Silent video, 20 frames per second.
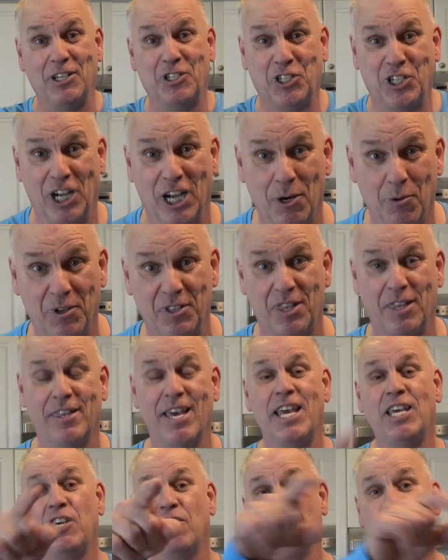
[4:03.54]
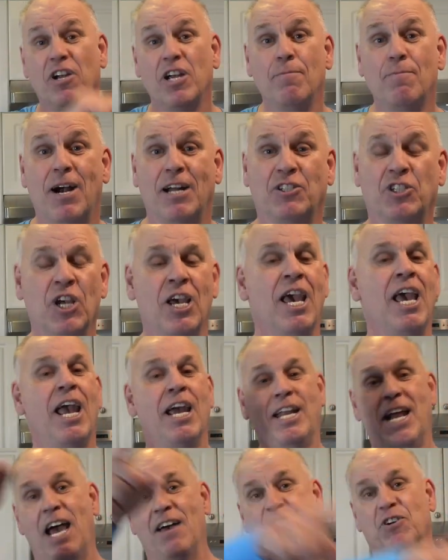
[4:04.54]
I'd share it with you. Thank you very much,
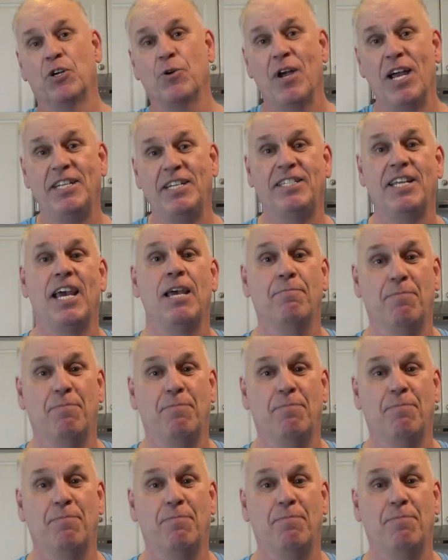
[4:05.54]
and have a great day.